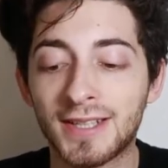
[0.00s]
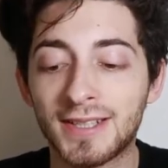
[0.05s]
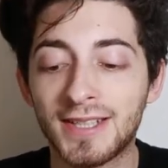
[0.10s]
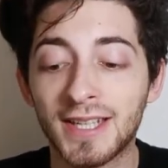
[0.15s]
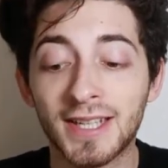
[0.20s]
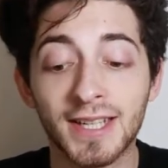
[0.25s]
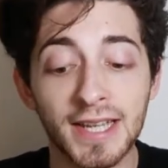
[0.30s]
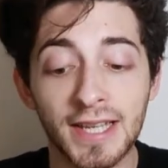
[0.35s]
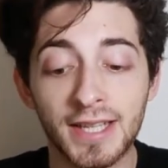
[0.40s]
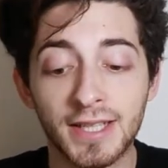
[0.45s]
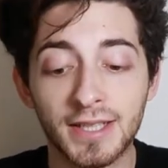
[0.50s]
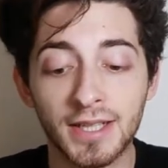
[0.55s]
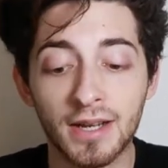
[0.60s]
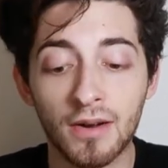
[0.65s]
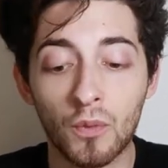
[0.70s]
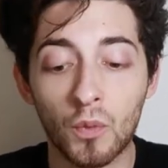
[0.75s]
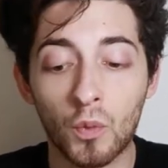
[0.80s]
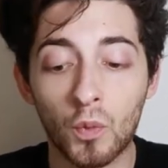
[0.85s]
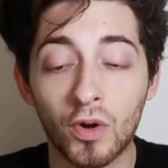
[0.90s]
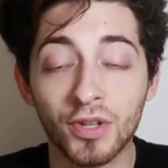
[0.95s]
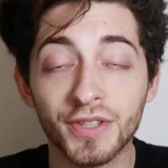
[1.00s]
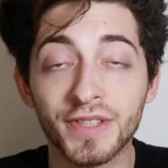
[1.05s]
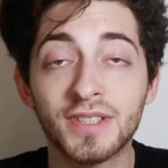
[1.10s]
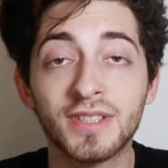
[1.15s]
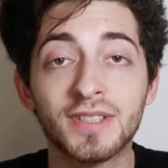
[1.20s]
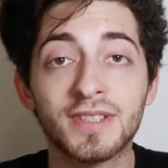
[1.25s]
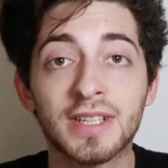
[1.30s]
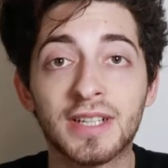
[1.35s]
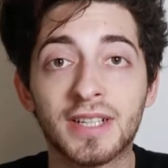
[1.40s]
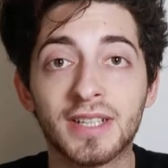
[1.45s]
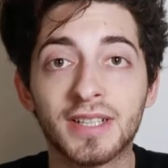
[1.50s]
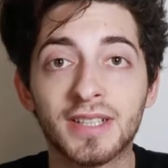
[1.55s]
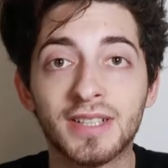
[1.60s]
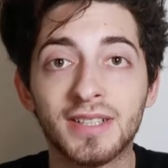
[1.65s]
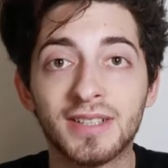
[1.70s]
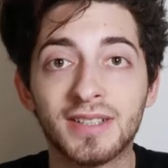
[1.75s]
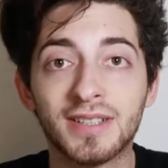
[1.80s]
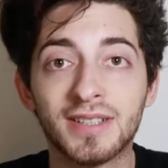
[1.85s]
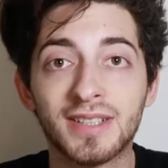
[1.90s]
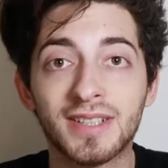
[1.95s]
Yet again, what's
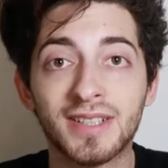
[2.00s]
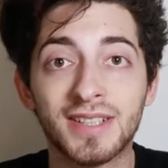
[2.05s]
inside?